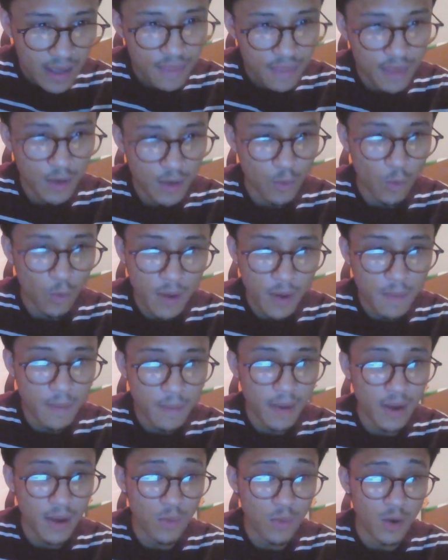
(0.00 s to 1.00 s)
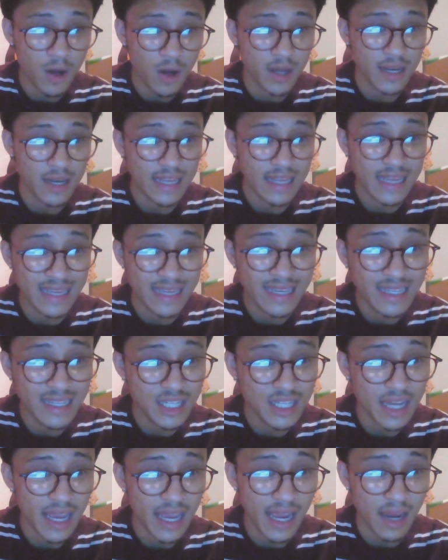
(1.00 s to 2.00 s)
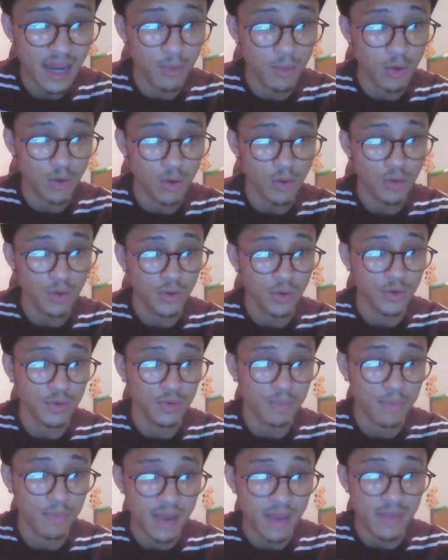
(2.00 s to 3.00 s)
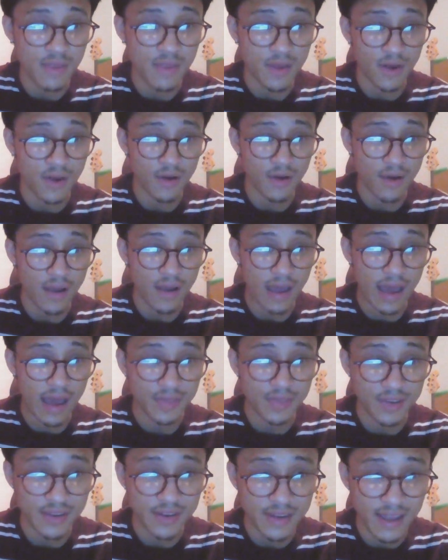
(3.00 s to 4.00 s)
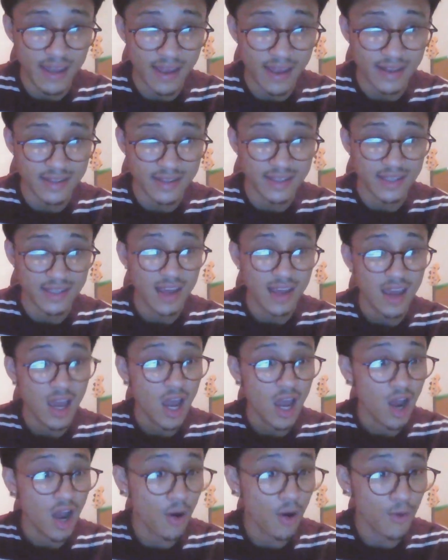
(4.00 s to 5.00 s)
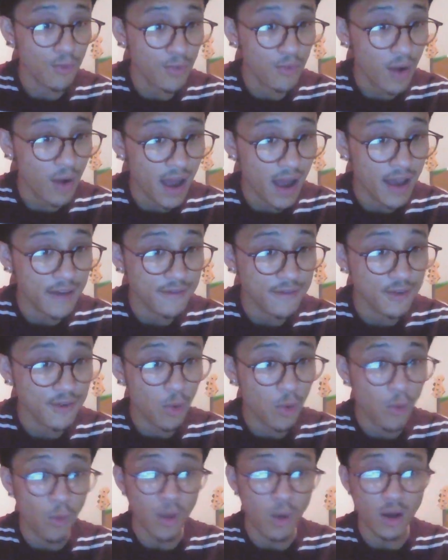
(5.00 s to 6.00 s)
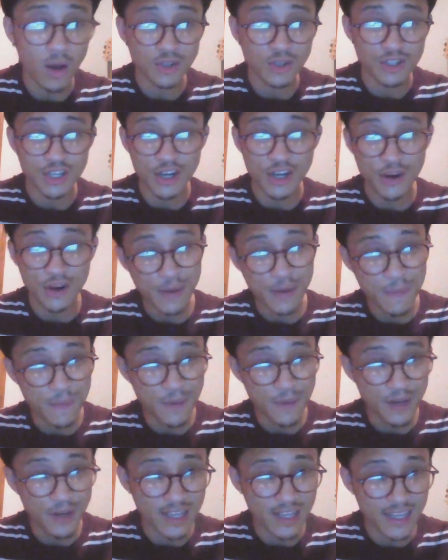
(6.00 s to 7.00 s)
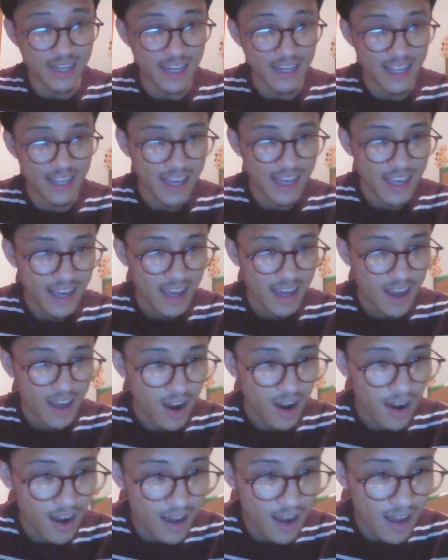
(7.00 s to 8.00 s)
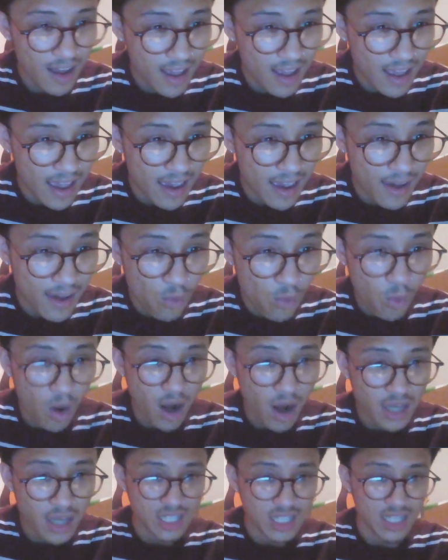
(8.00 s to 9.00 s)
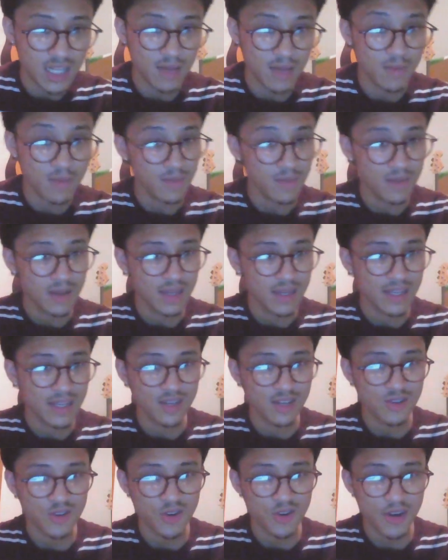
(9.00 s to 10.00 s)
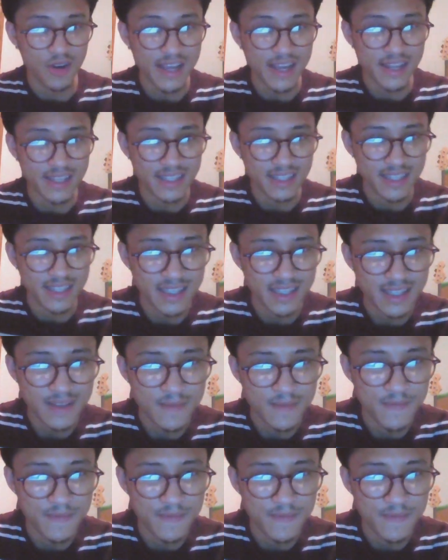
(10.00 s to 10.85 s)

Then one by one, each animal who'd been there at the dance arrived while Jerry boogied and watched him entranced.